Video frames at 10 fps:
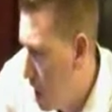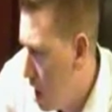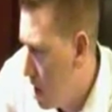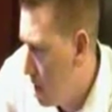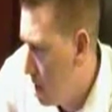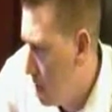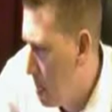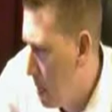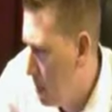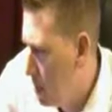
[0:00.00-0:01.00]

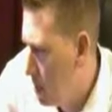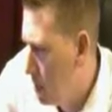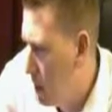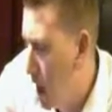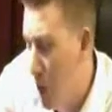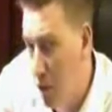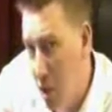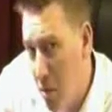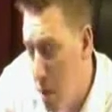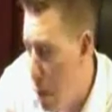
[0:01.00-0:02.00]
Our
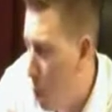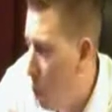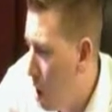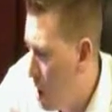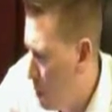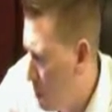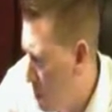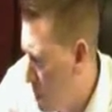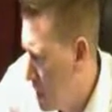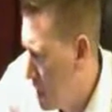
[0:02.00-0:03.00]
tip number 1
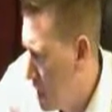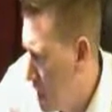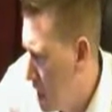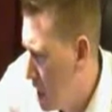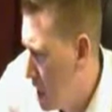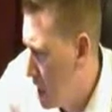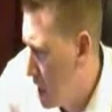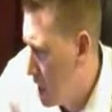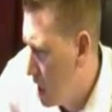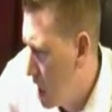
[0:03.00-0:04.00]
would be
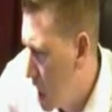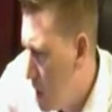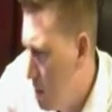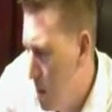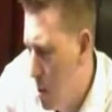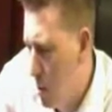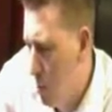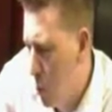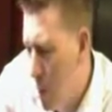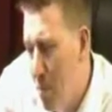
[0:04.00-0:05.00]
keep
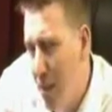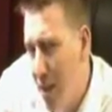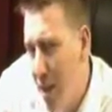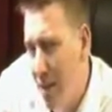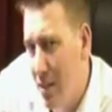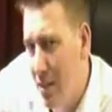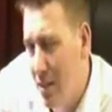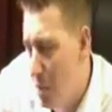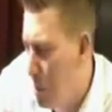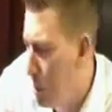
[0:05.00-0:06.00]
your web design
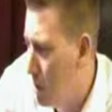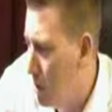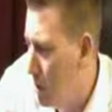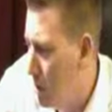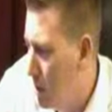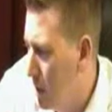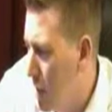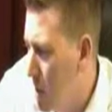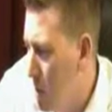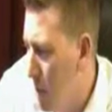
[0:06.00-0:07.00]
simple.
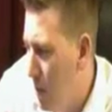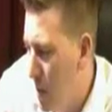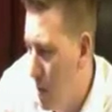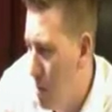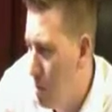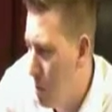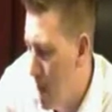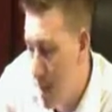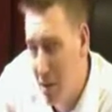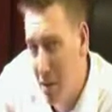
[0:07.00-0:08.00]
Keep it very
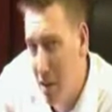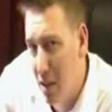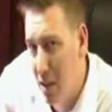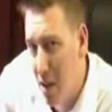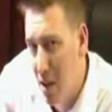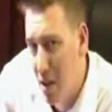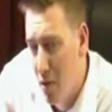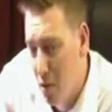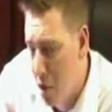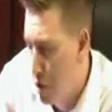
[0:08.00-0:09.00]
basic
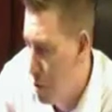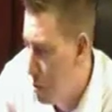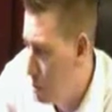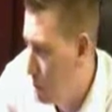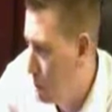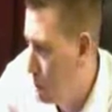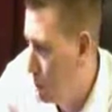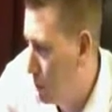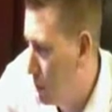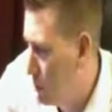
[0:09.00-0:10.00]
for your
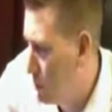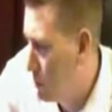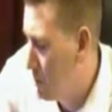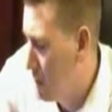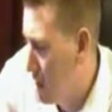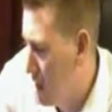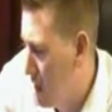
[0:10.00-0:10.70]
users to